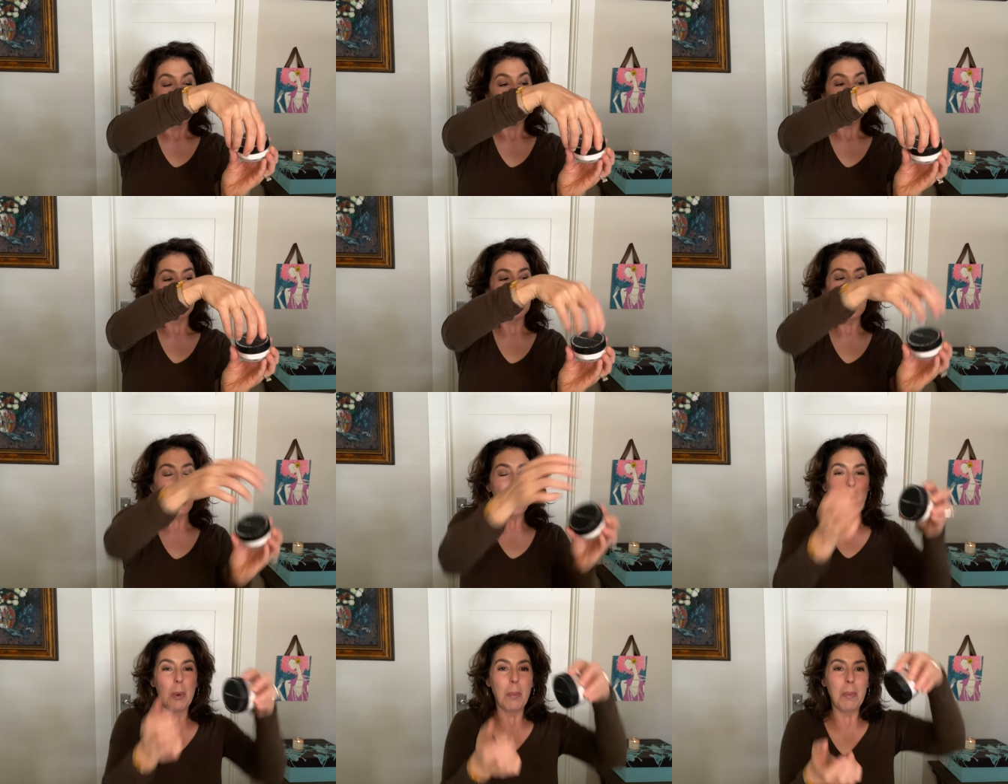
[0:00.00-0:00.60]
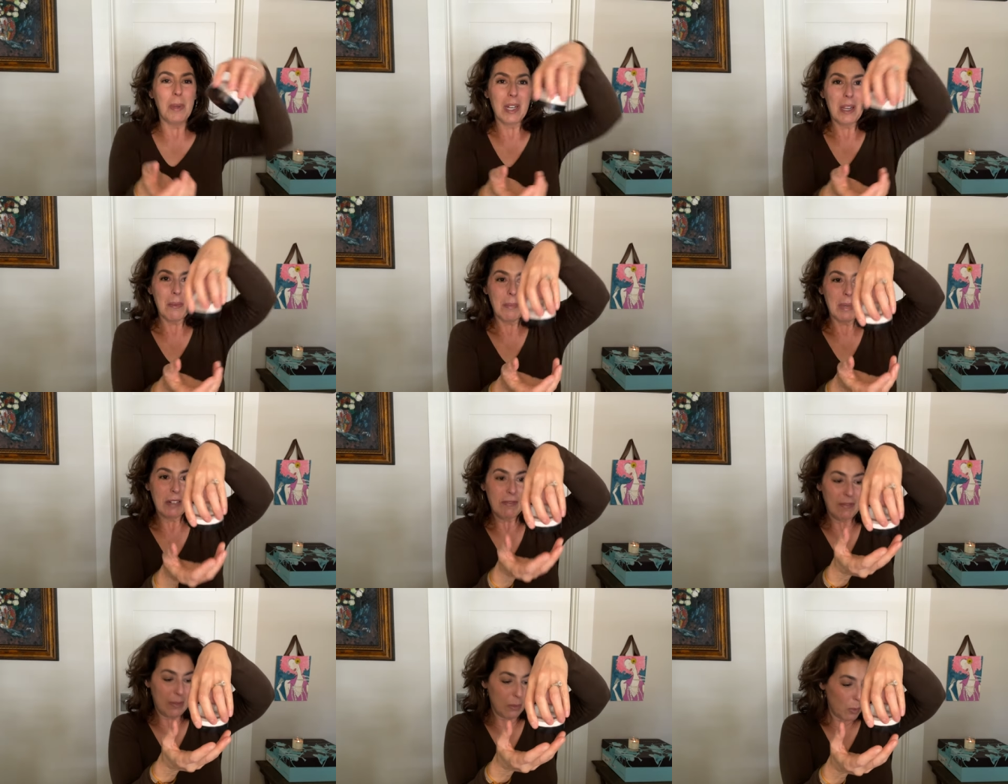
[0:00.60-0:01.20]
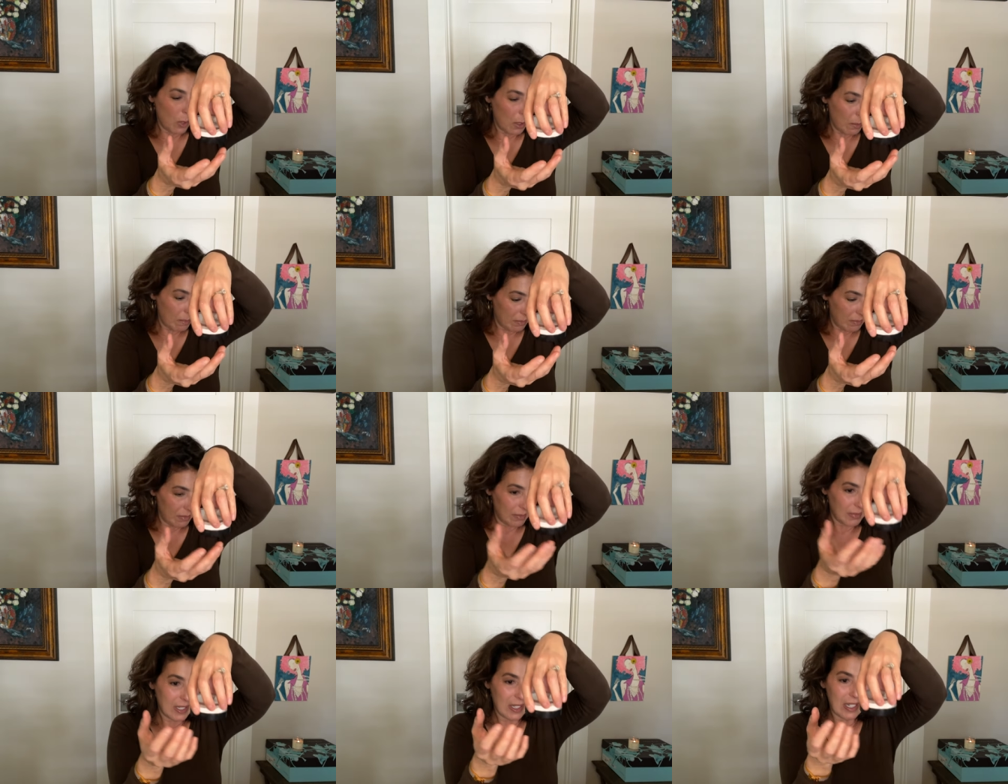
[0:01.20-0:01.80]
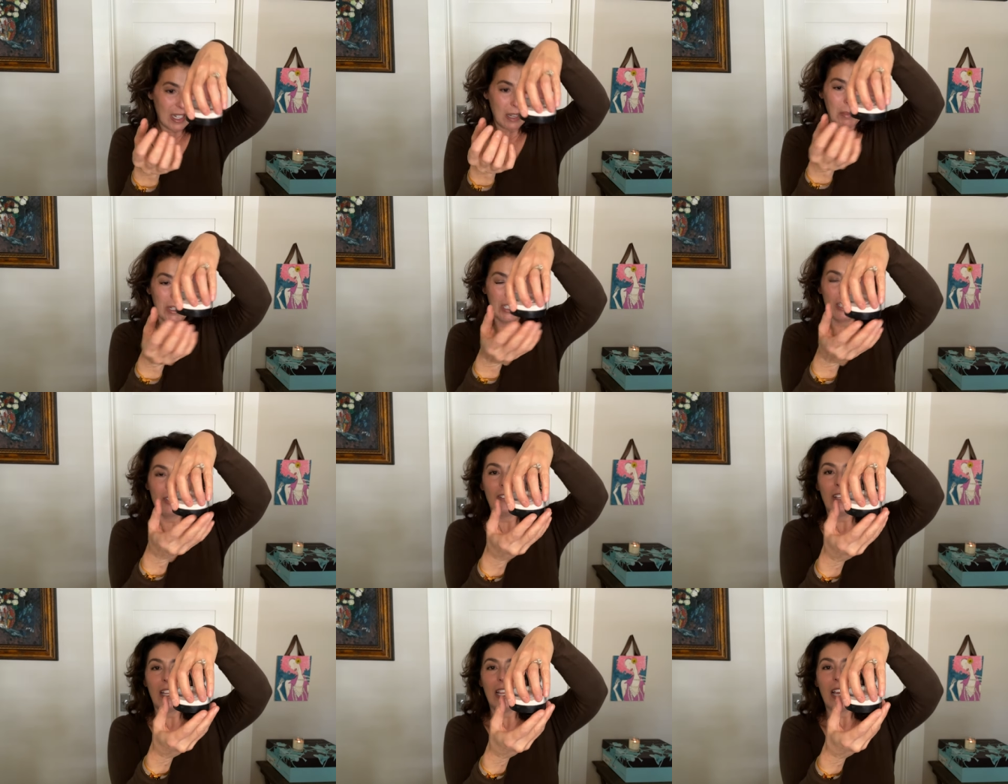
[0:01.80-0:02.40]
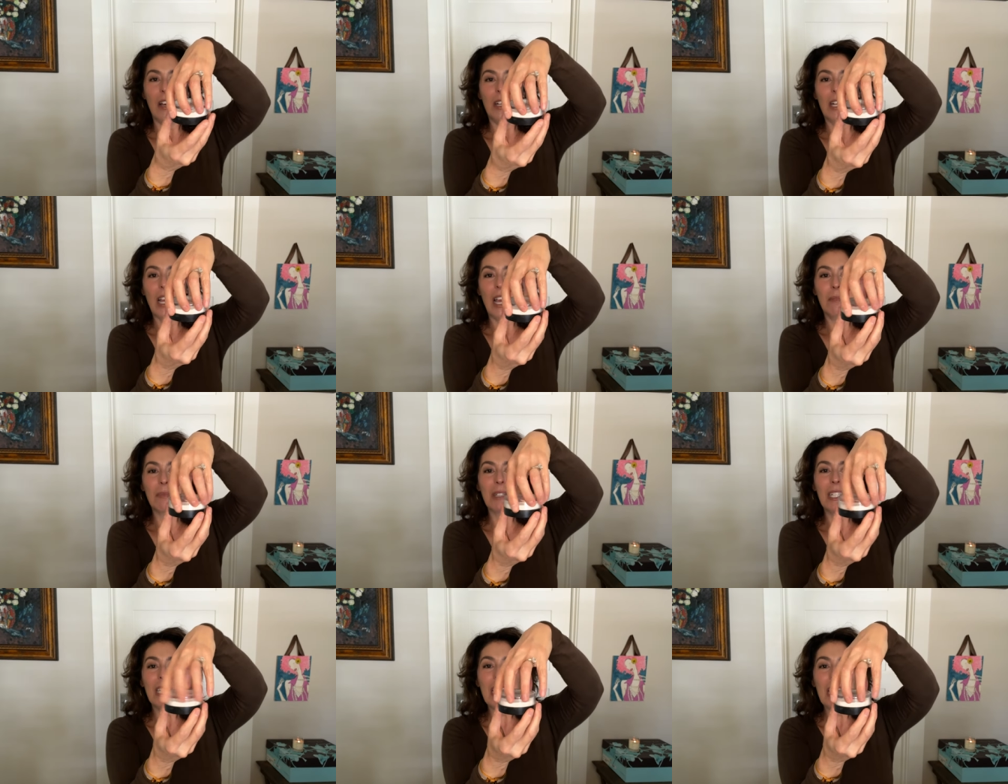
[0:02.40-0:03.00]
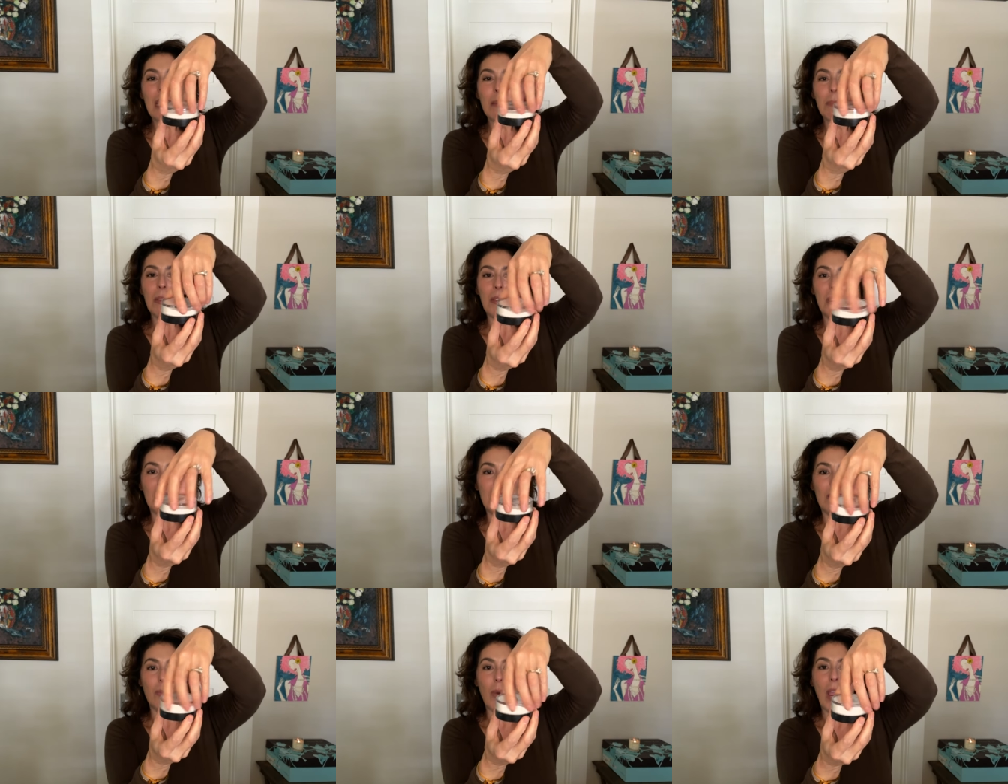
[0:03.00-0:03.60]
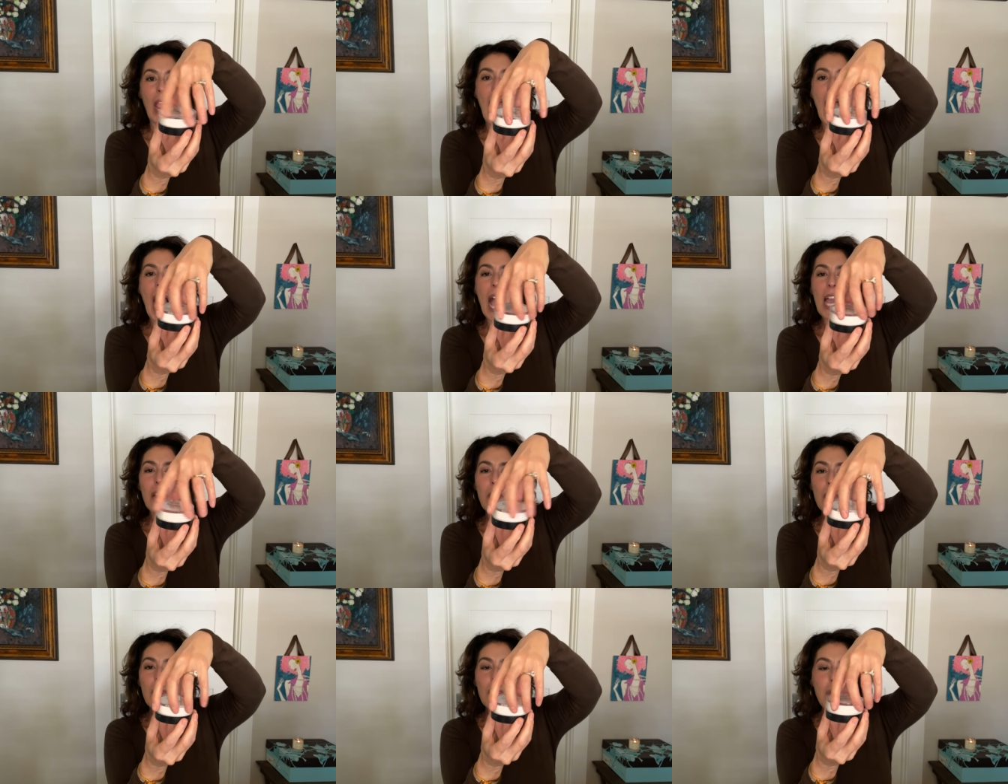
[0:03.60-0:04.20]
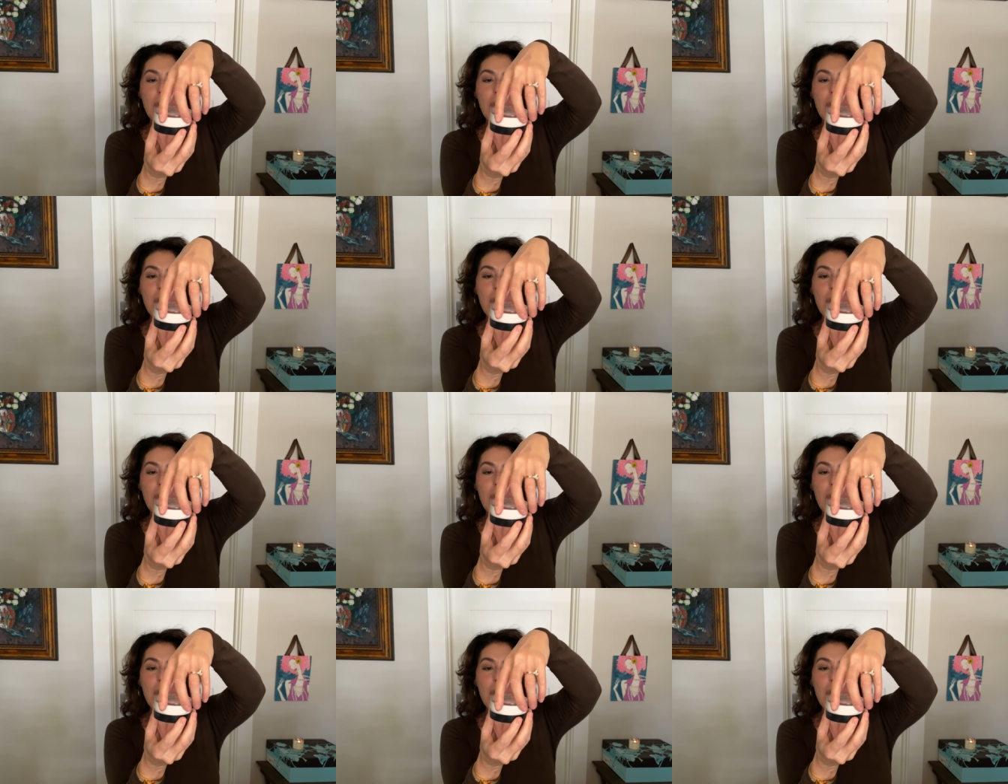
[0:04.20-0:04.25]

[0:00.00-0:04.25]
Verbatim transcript: I'm gonna open it, but I, whoop, see a bunch fell out. I'm gonna keep it this way. I don't